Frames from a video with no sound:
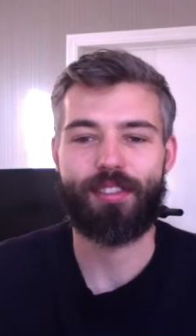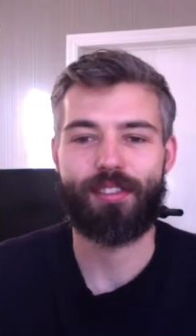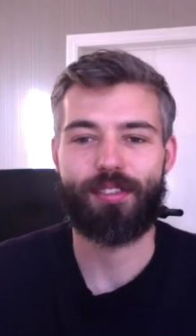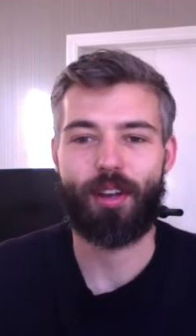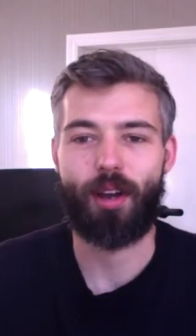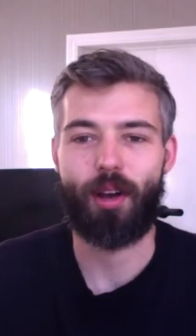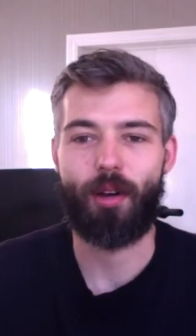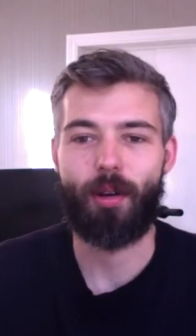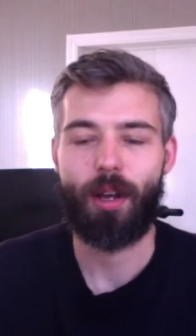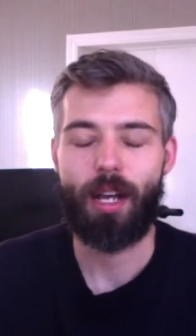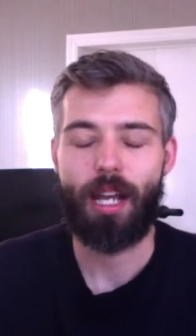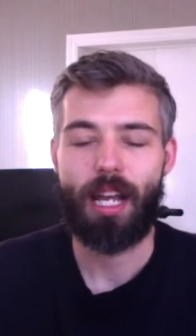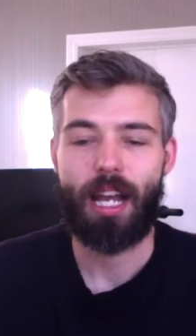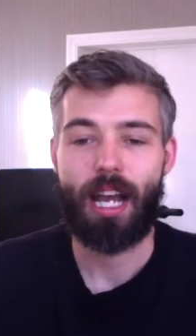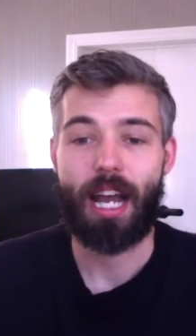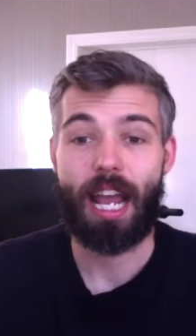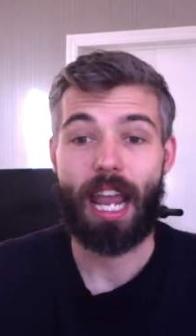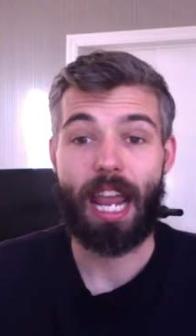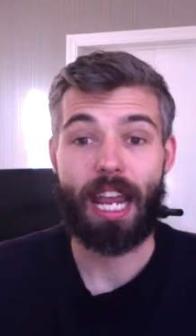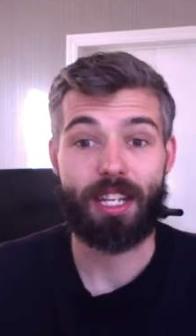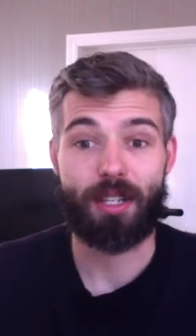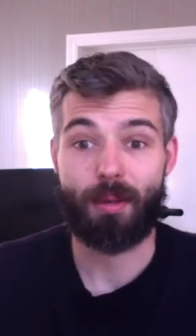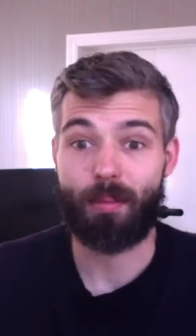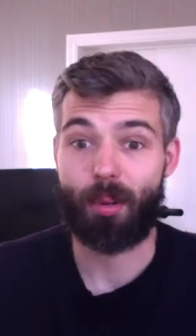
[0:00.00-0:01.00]
So I
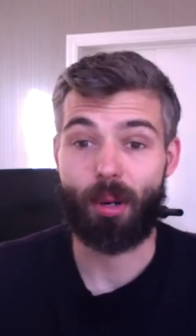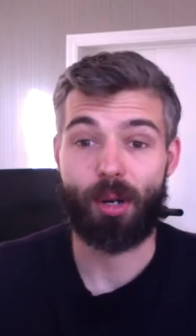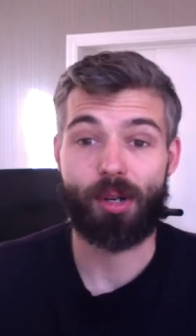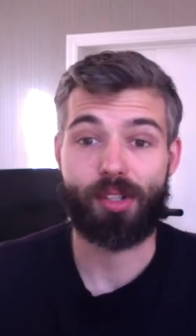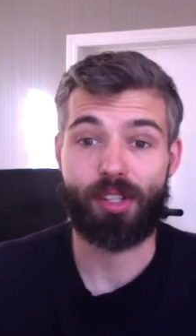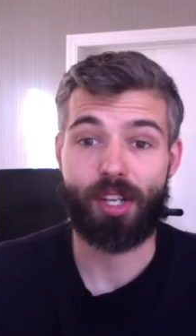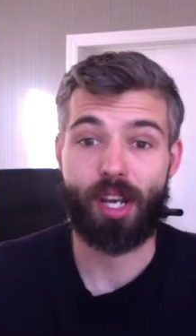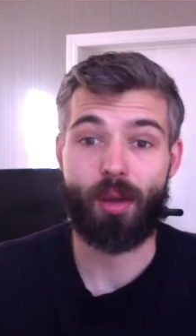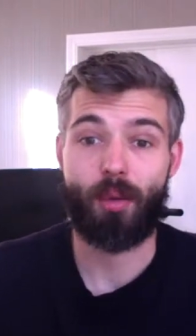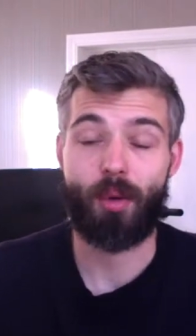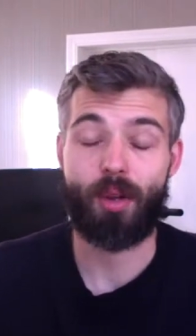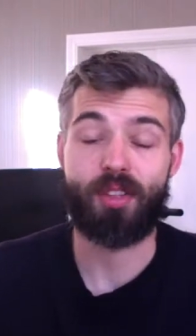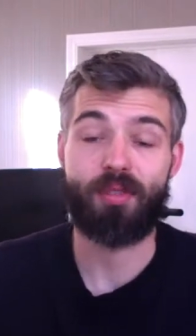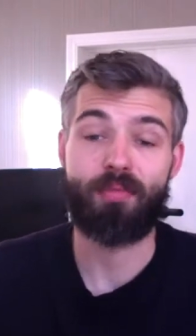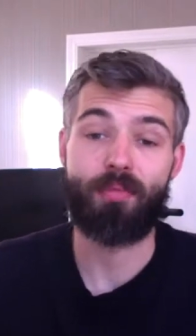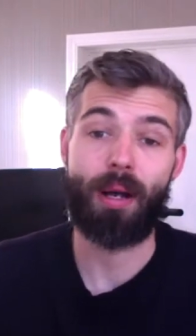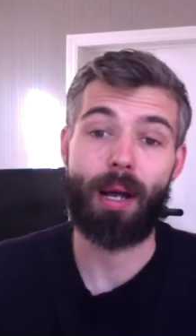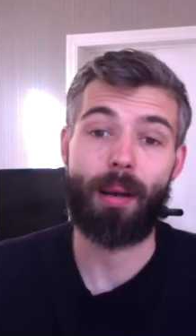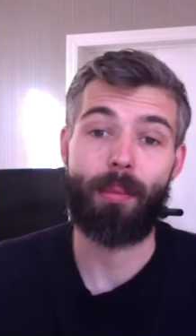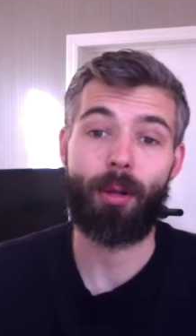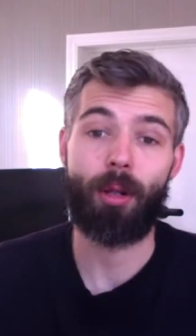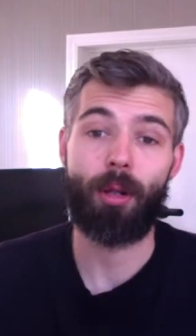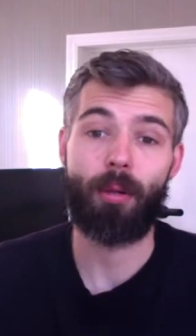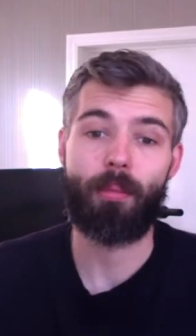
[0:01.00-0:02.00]
hate to burst anyone's
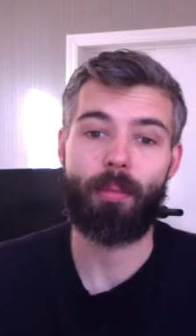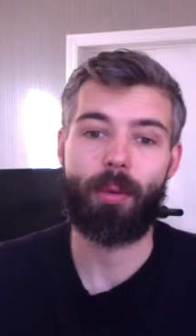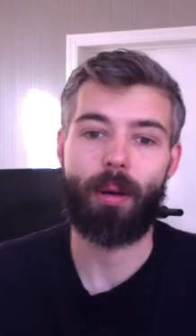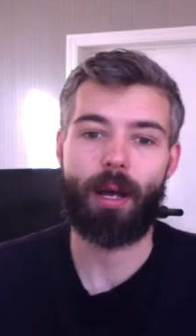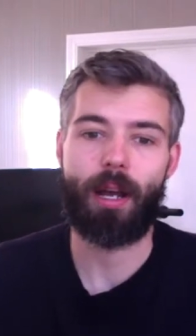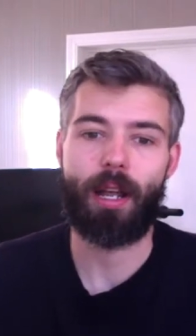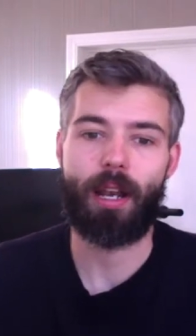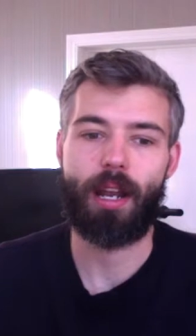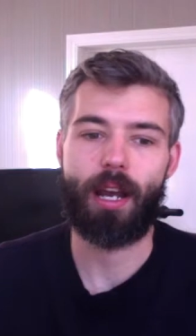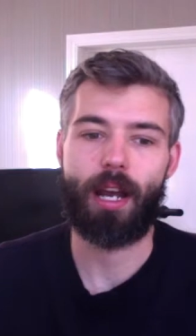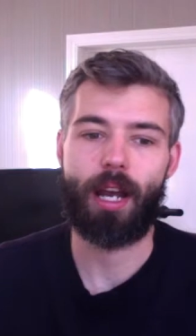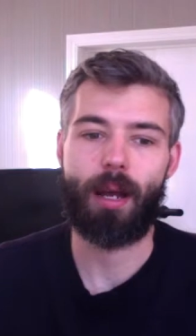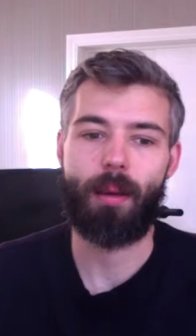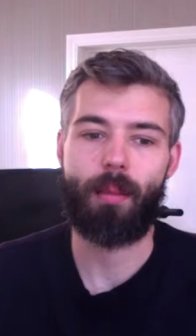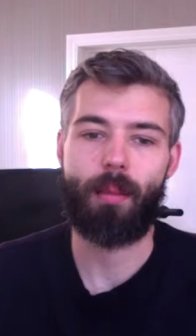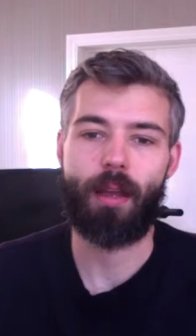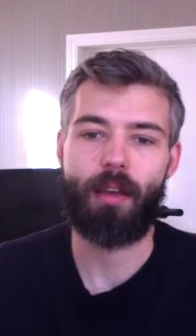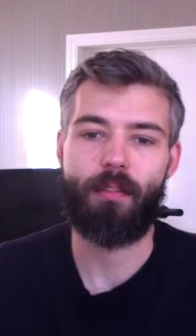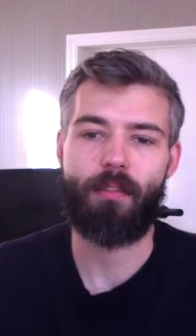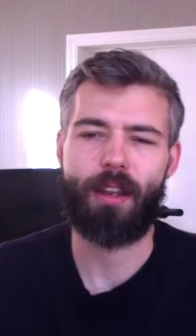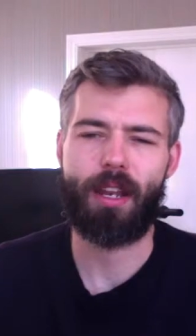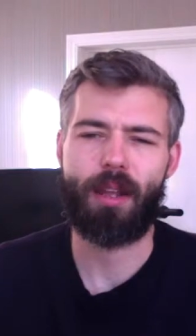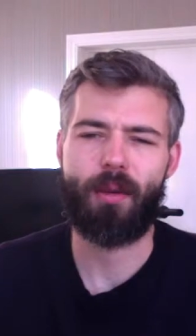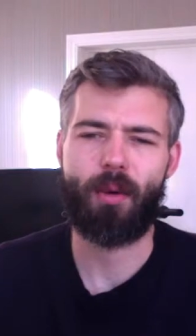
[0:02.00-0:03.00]
bubble, but
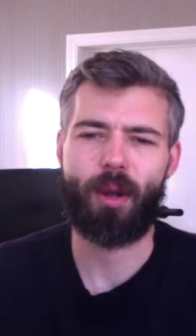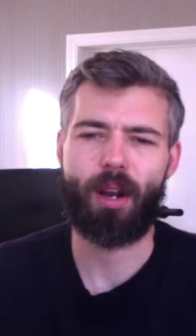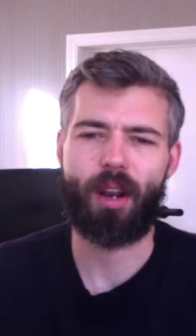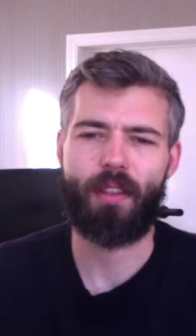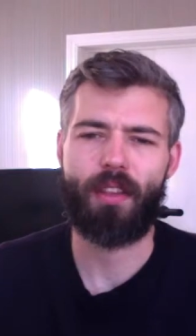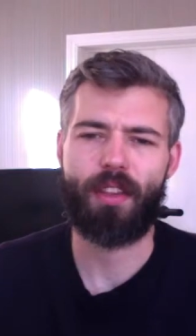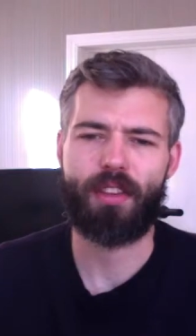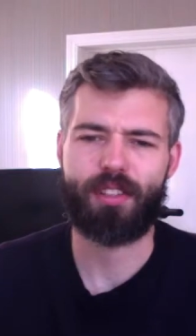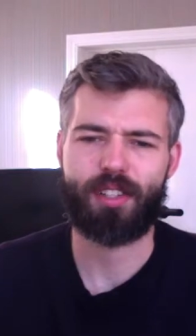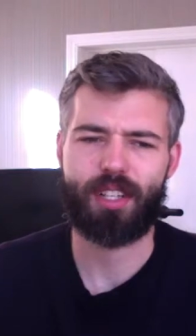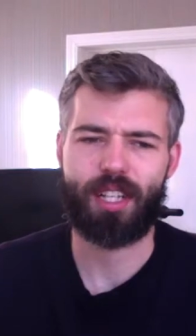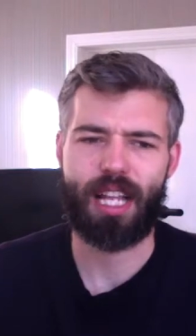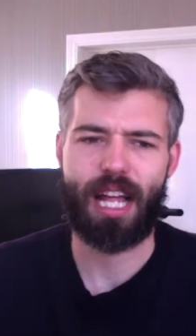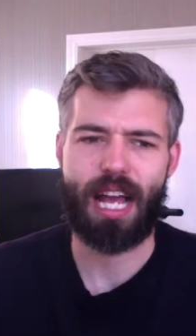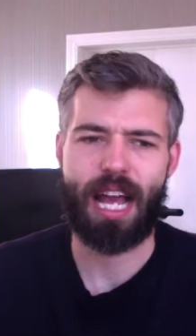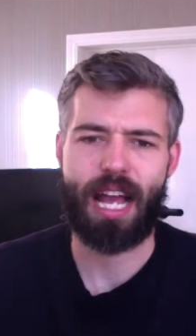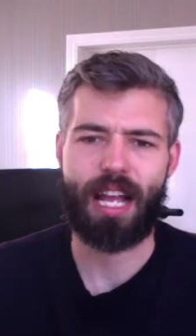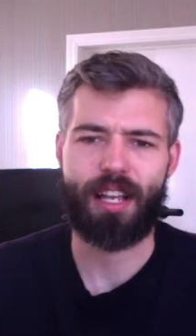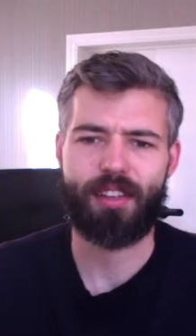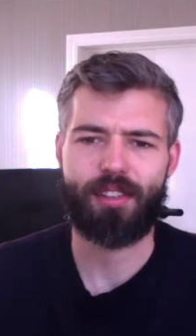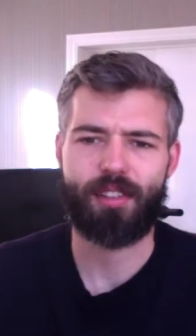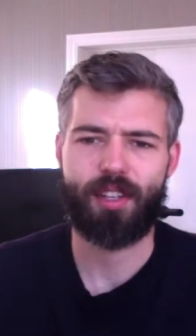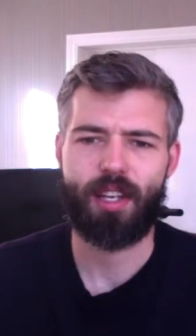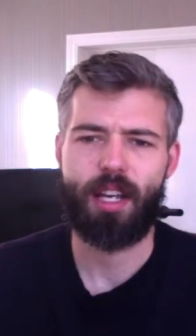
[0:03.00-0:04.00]
if anyone in this
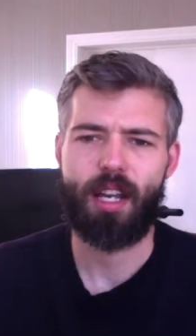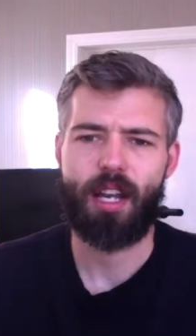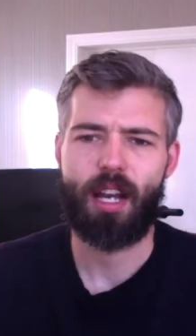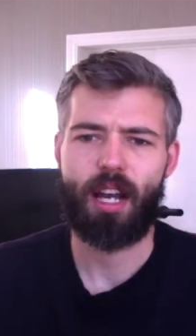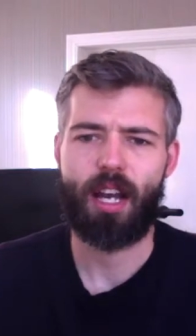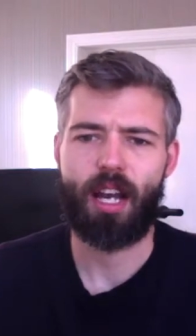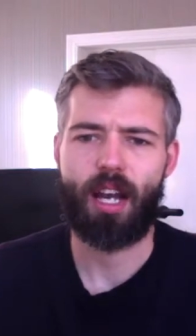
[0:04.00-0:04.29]
class